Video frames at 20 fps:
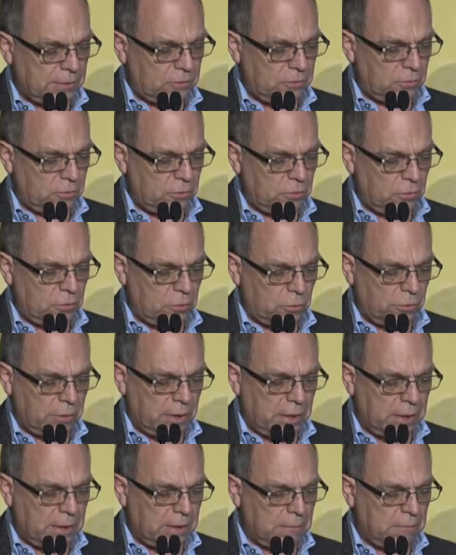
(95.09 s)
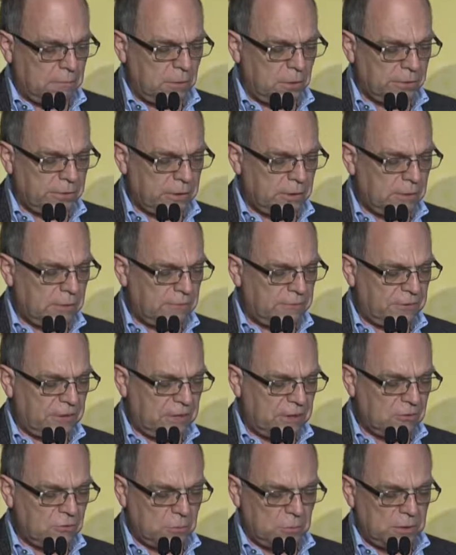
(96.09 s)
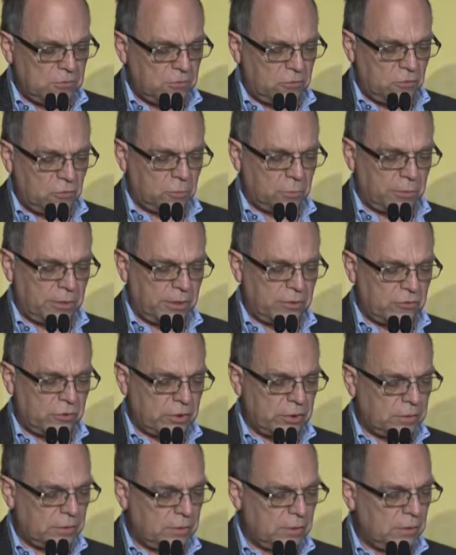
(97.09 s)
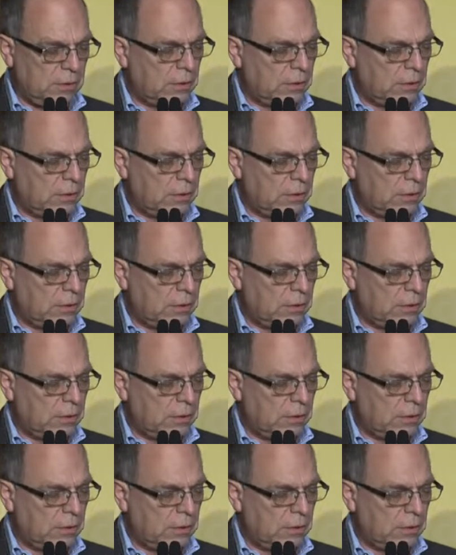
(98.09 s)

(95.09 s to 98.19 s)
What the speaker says: to create a multi-phase mixed-use project